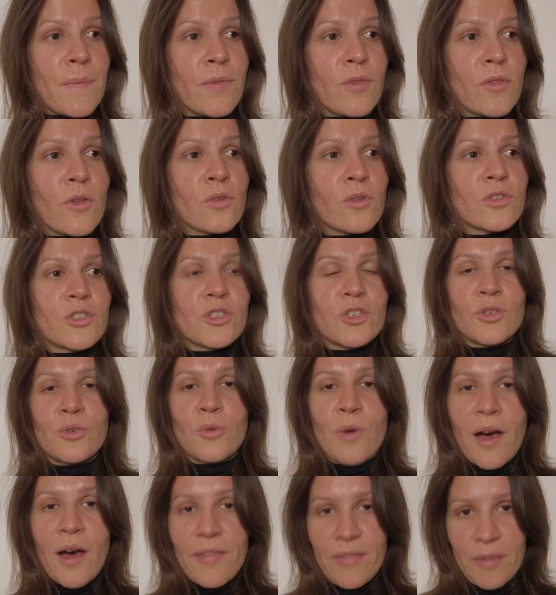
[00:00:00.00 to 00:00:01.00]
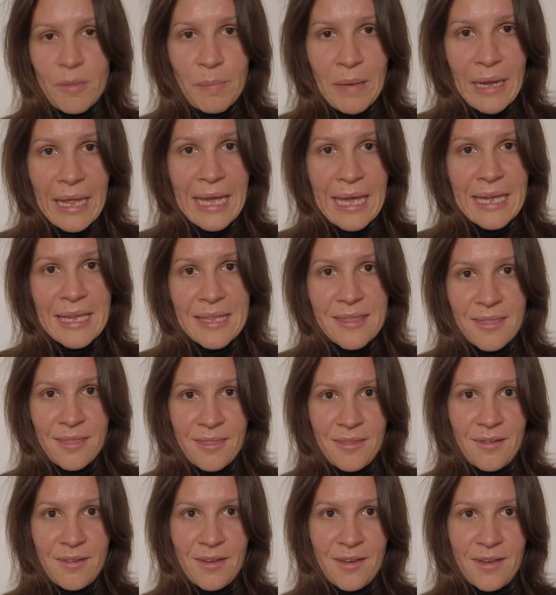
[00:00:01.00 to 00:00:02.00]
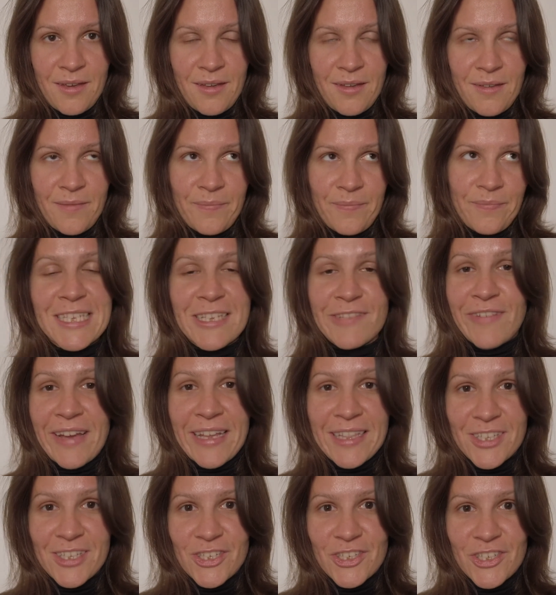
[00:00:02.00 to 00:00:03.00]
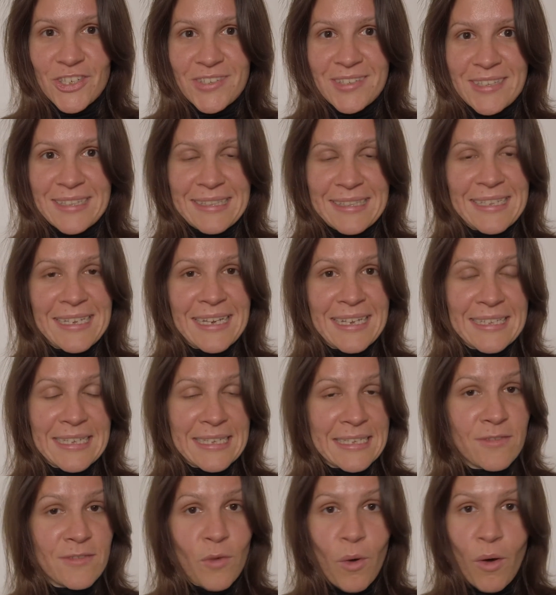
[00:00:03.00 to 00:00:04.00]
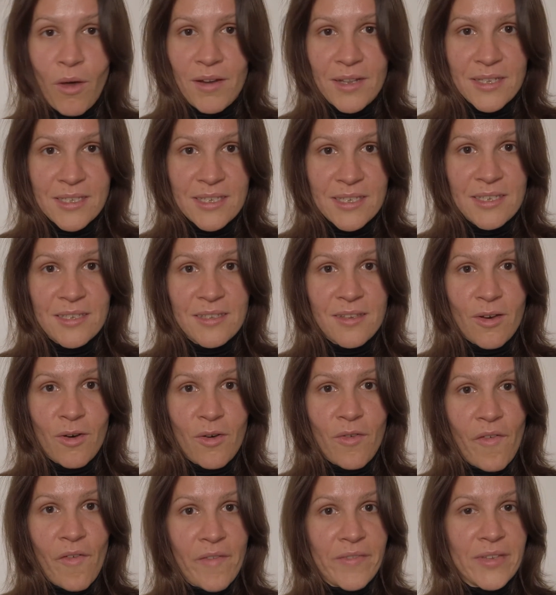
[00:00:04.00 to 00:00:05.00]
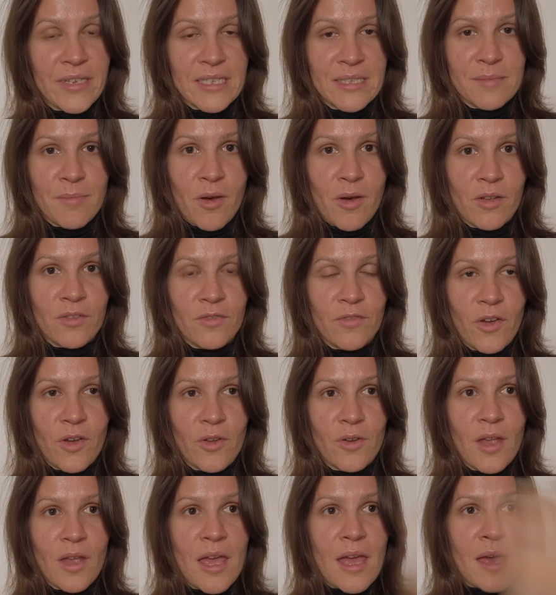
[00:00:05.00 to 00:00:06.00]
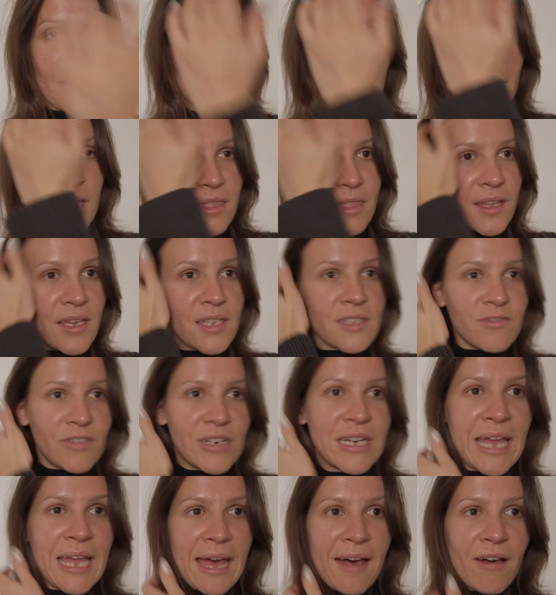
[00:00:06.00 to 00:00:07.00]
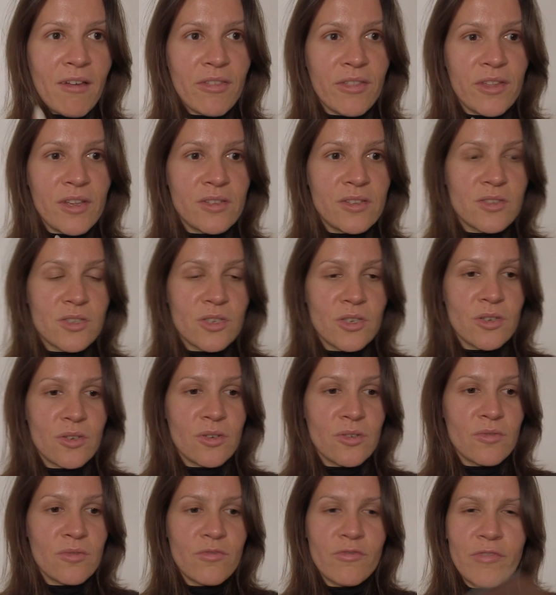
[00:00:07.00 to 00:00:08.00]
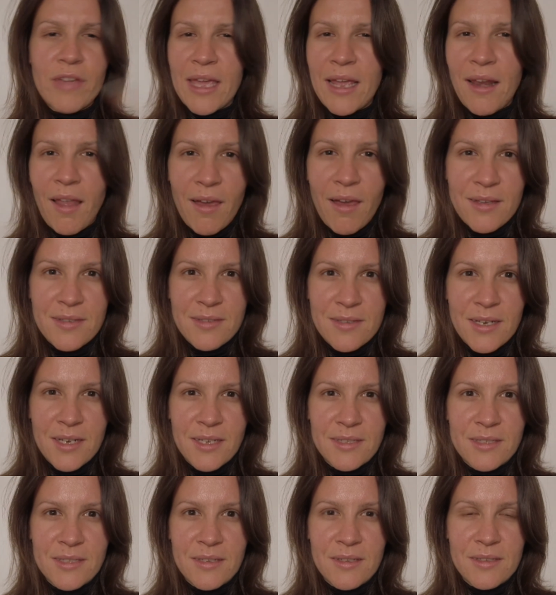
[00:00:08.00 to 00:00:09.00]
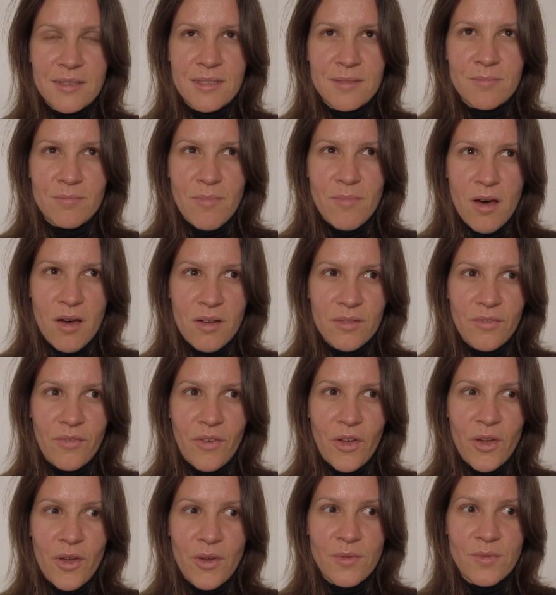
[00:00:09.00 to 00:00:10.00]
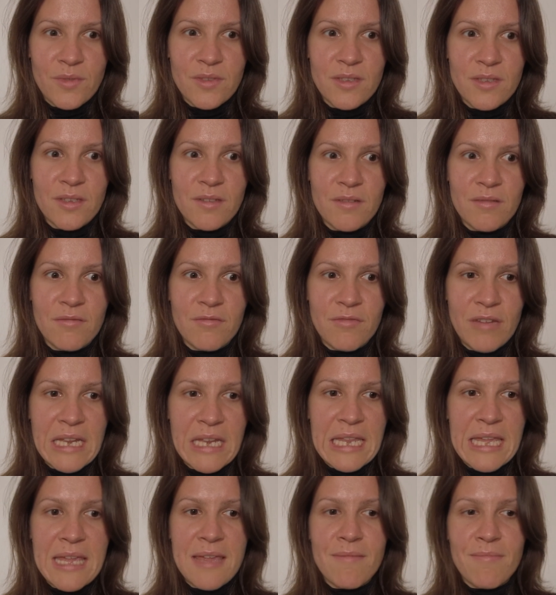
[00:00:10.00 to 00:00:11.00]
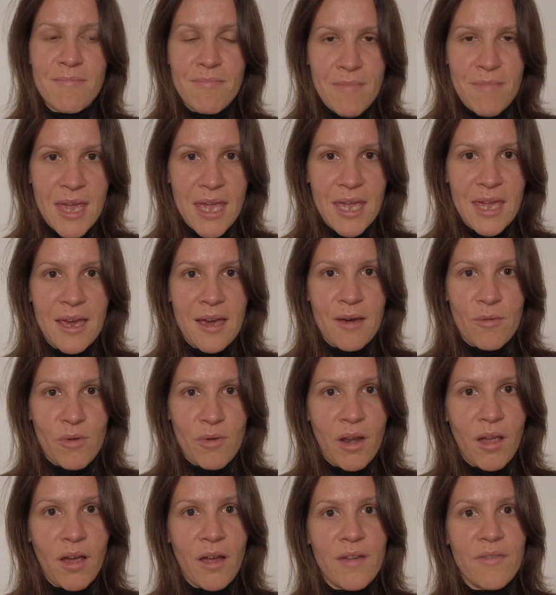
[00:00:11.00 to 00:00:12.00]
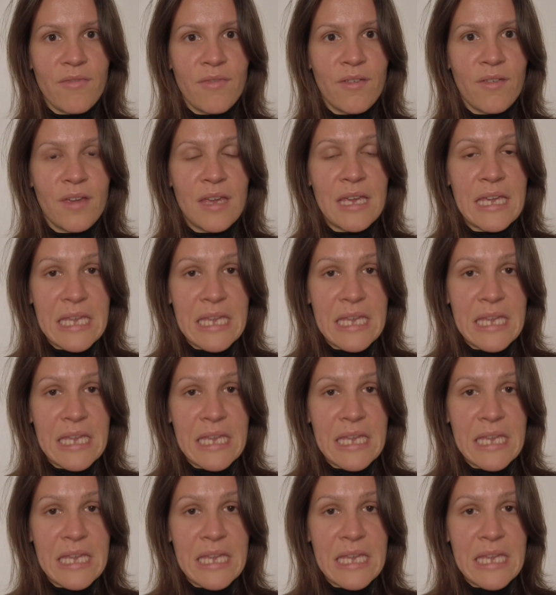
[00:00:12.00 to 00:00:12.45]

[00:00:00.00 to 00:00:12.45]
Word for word: Not to underplay the disadvantages and the addictive qualities of having a smartphone, but I think it's really healthy to realize that smartphones really make our life